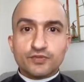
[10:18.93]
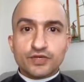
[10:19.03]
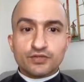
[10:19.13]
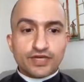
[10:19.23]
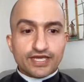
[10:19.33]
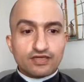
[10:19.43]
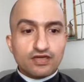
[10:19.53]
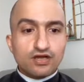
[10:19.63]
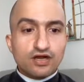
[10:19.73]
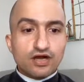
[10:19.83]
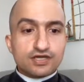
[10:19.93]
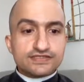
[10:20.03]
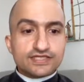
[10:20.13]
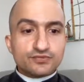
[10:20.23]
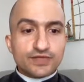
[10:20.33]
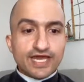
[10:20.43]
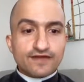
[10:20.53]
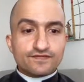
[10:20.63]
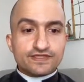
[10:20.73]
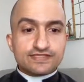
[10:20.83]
away. All of a sudden we have this